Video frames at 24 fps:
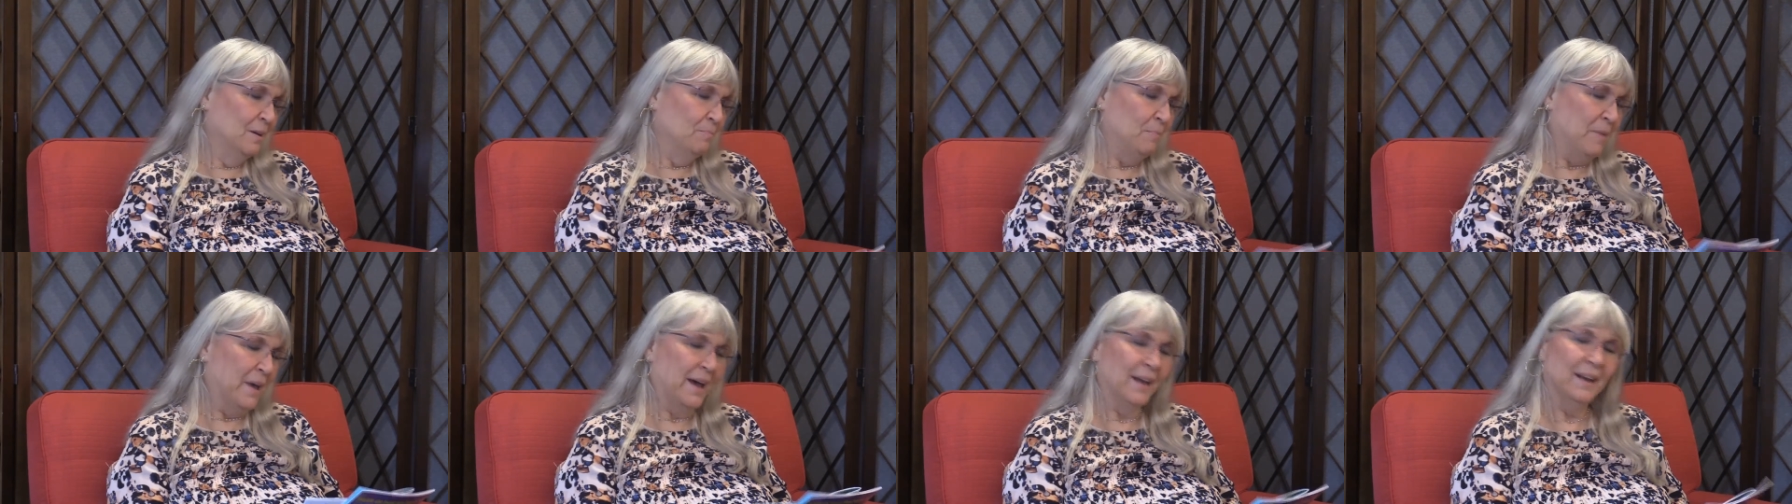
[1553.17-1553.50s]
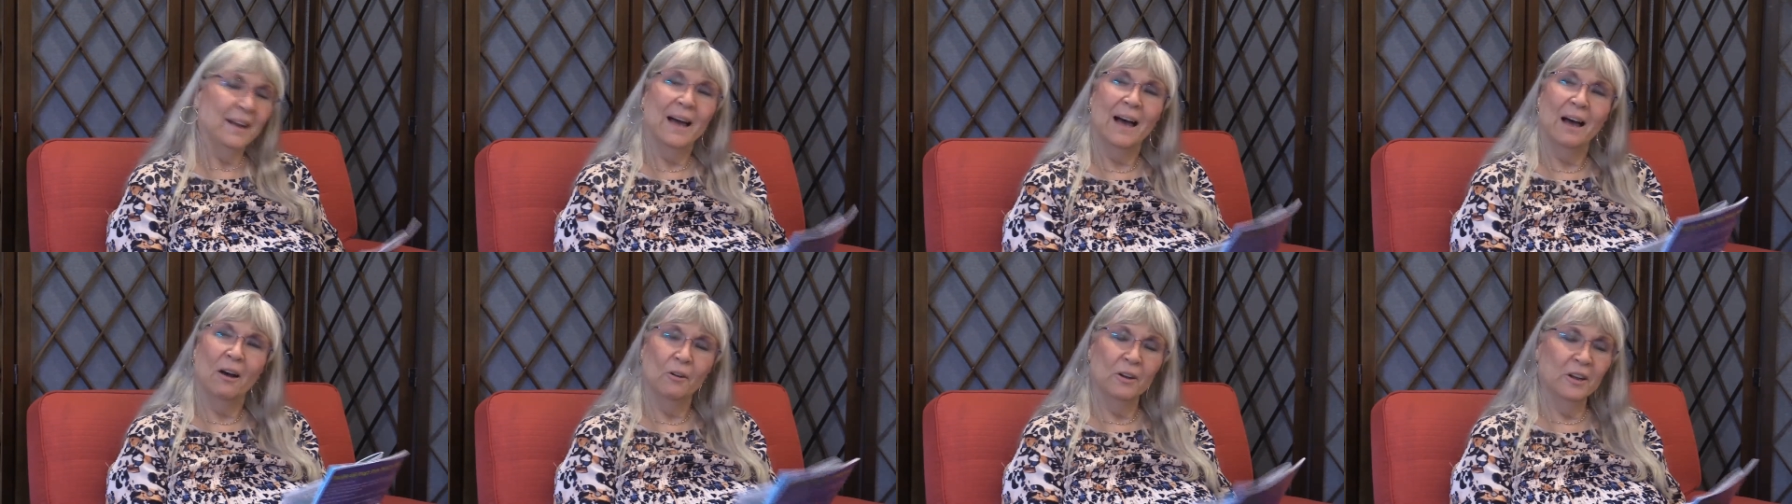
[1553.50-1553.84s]
Matt,
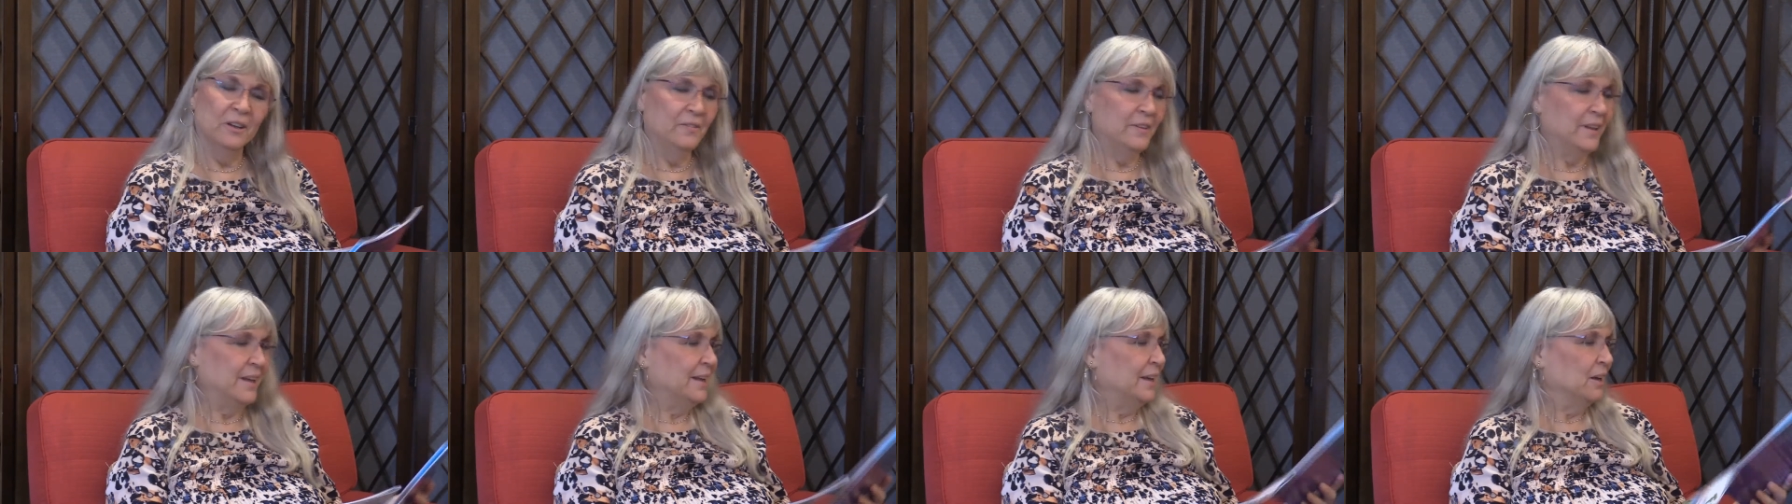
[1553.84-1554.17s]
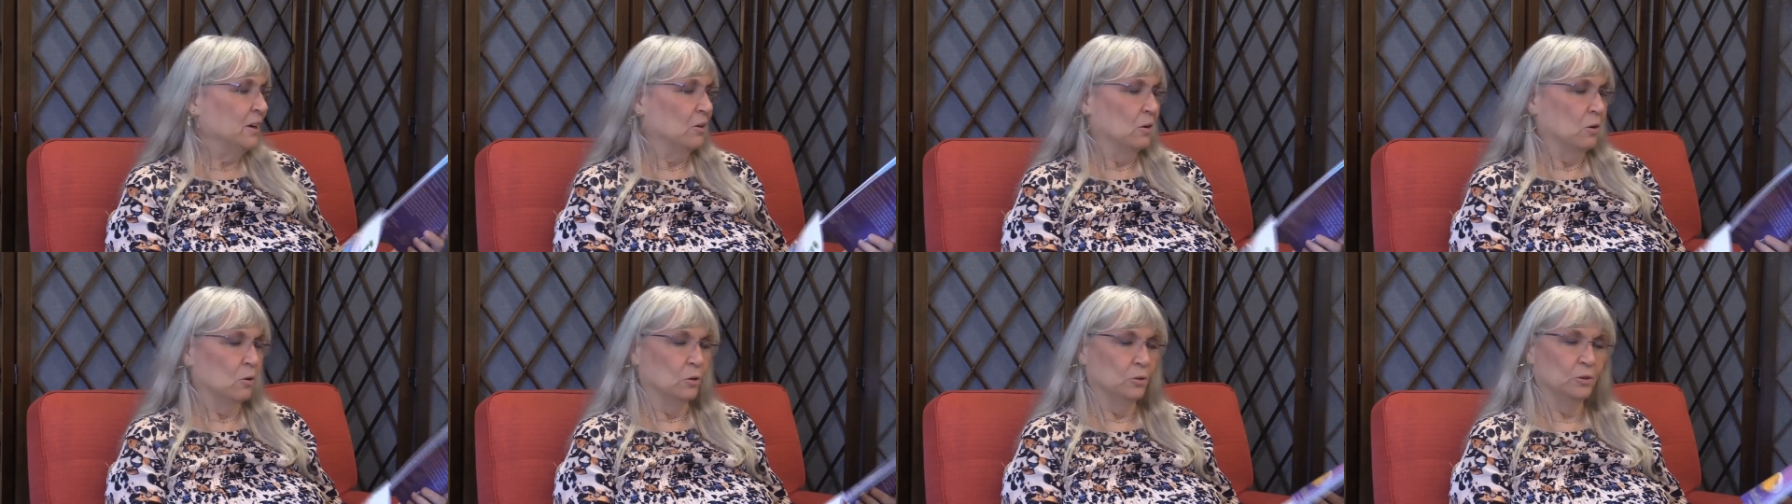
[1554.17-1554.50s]
how can they
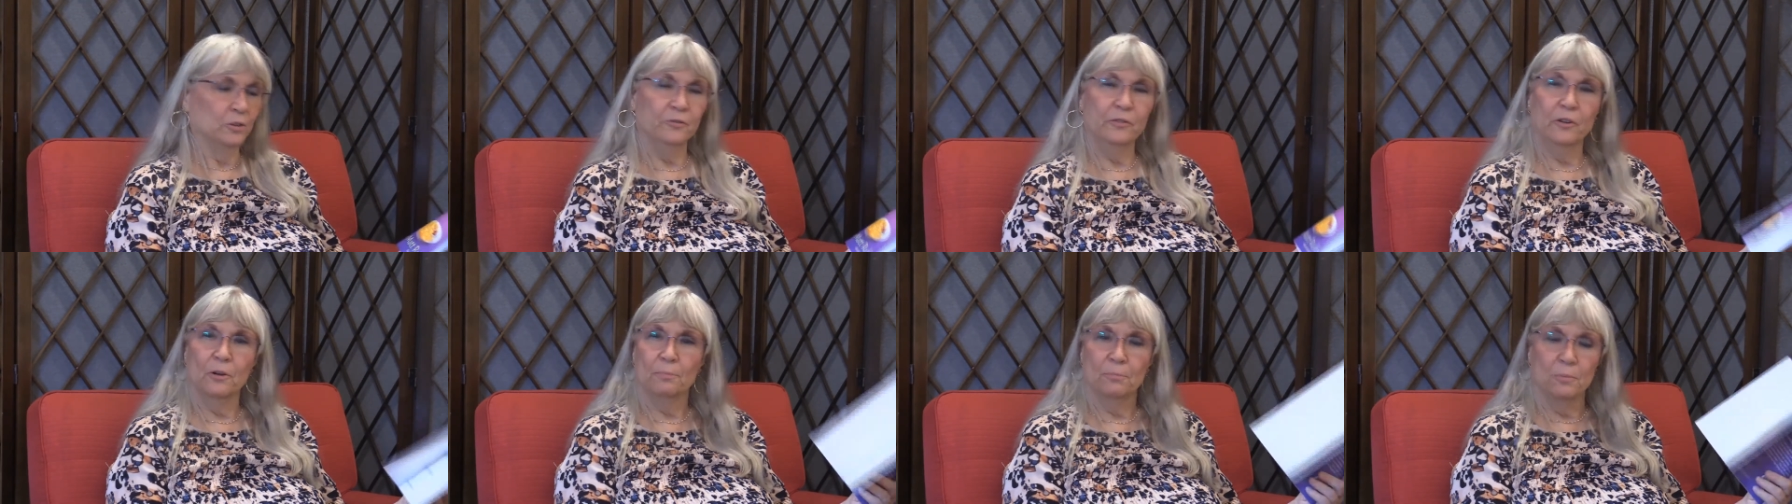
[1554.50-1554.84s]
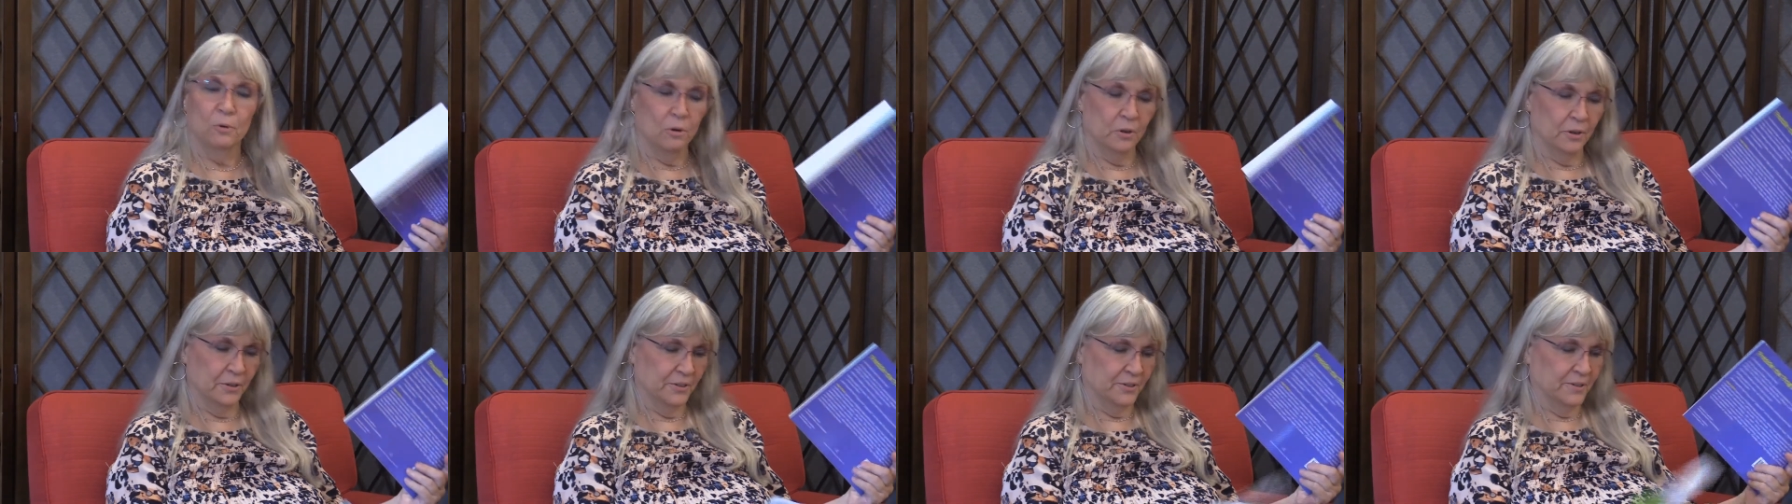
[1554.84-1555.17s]
get a hold of your
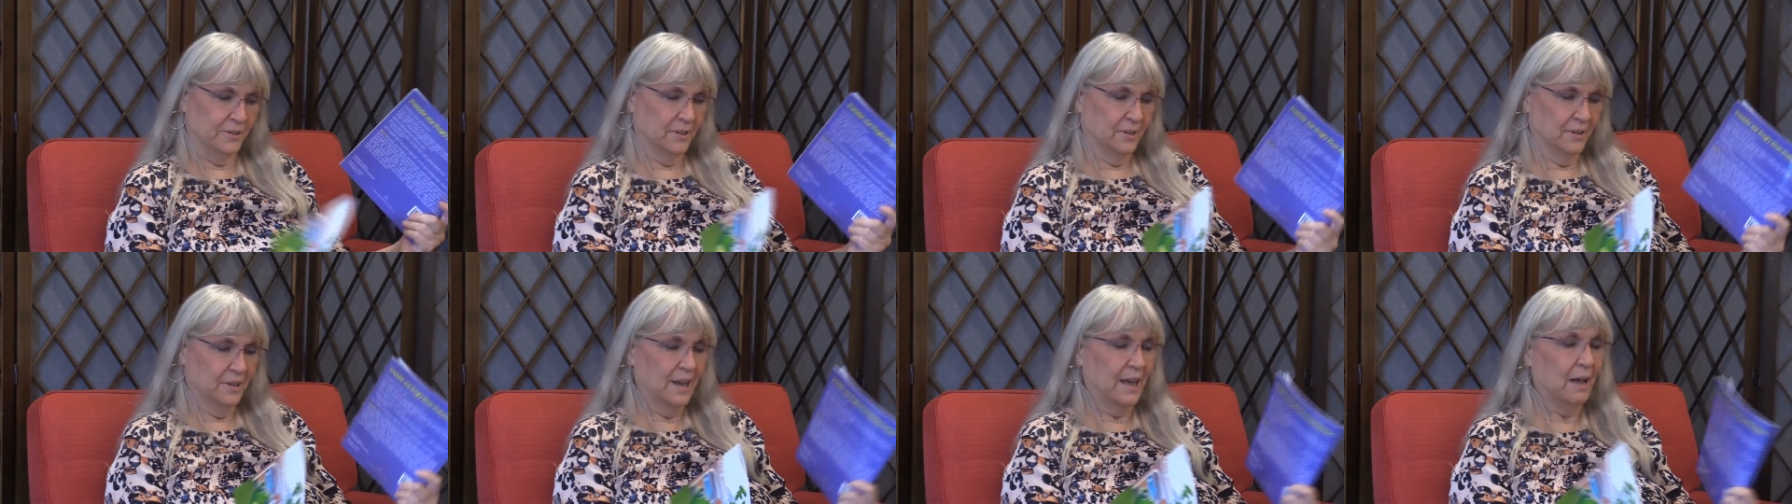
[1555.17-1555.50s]
books?